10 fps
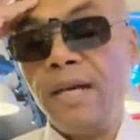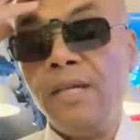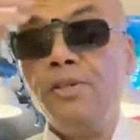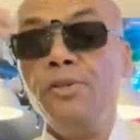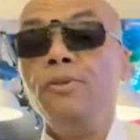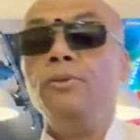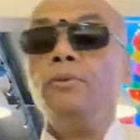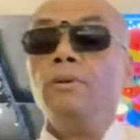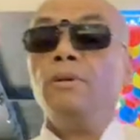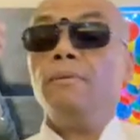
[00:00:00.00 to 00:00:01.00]
And
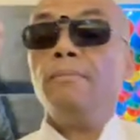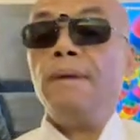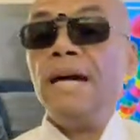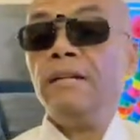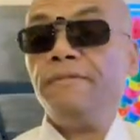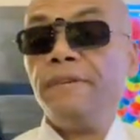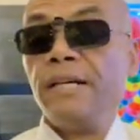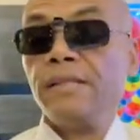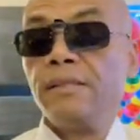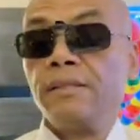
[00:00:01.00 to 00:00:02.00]
you
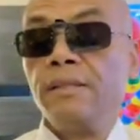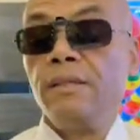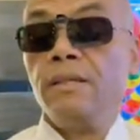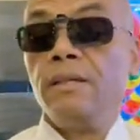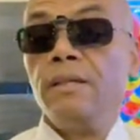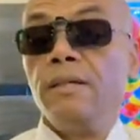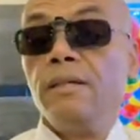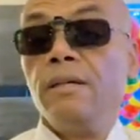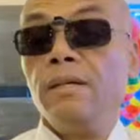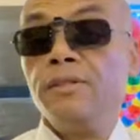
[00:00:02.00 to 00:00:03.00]
manifest
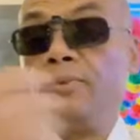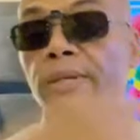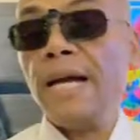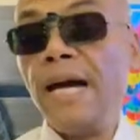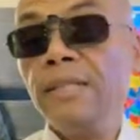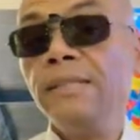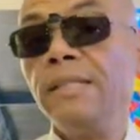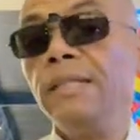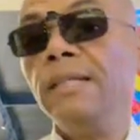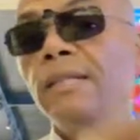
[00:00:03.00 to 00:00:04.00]
the
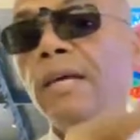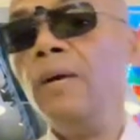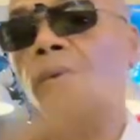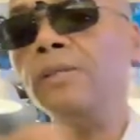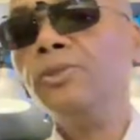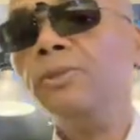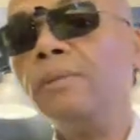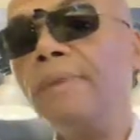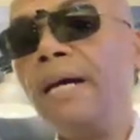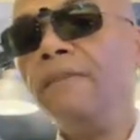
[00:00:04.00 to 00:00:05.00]
reality that they want you
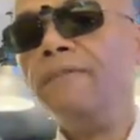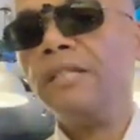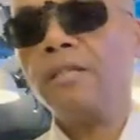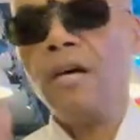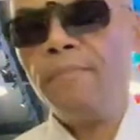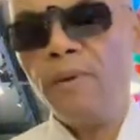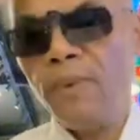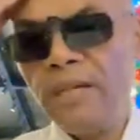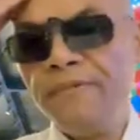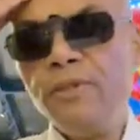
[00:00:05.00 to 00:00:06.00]
to manifest. But
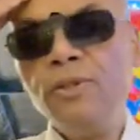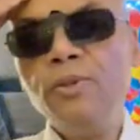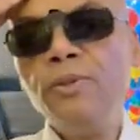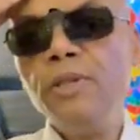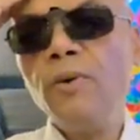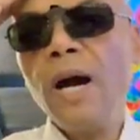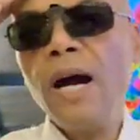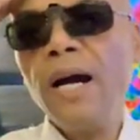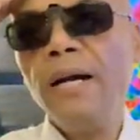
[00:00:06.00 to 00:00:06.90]
what if you knew who you are?